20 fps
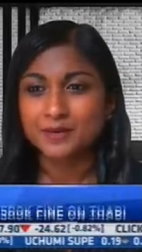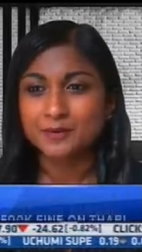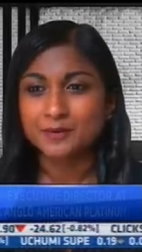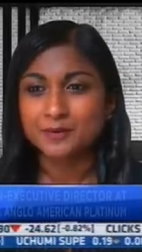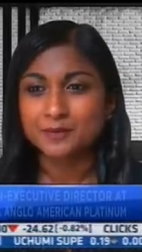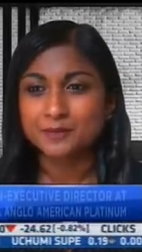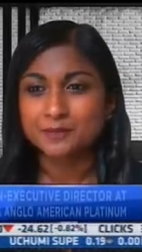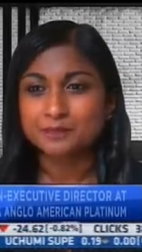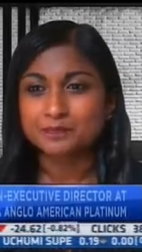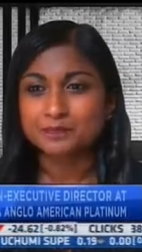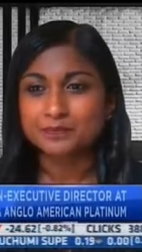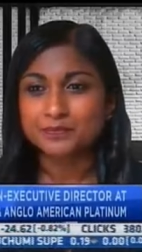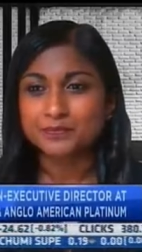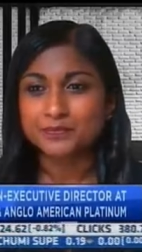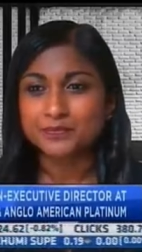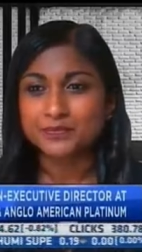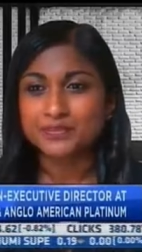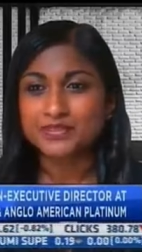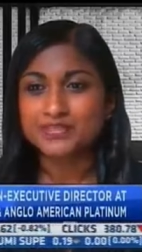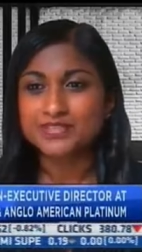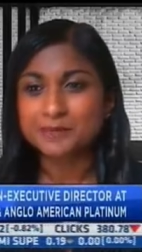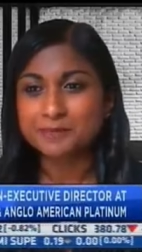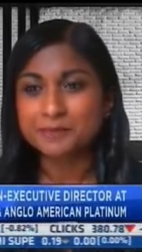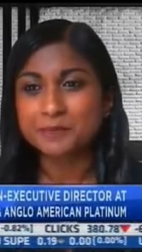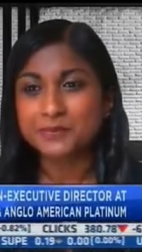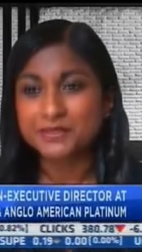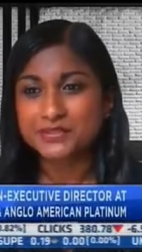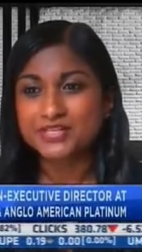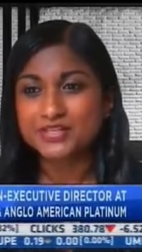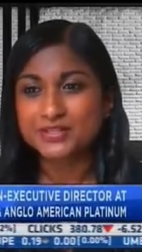um, the same
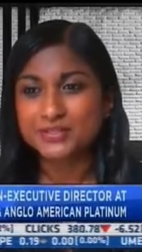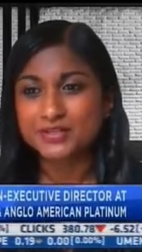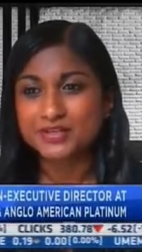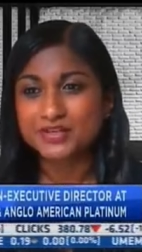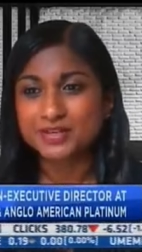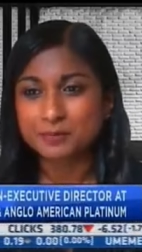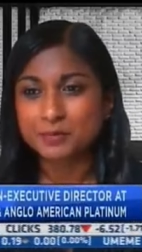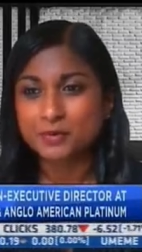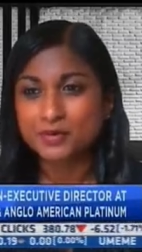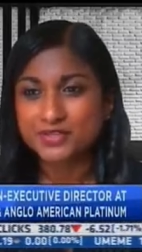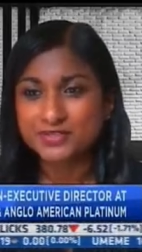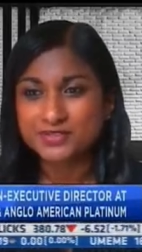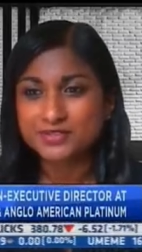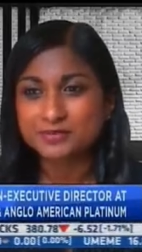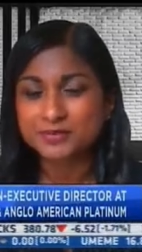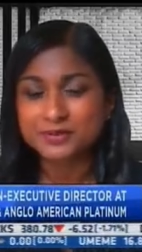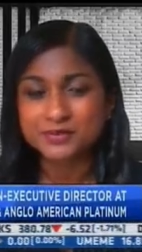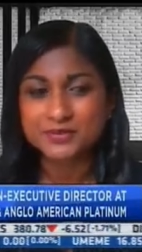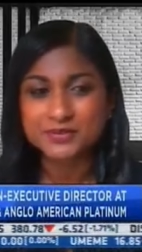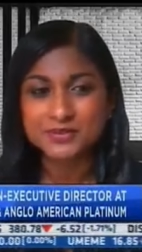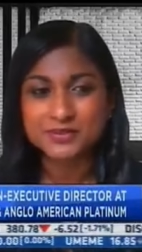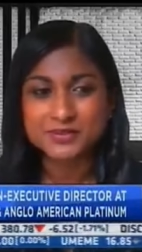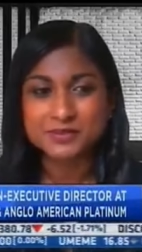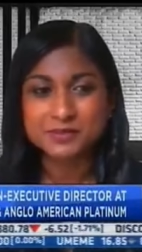people tend to get appointed because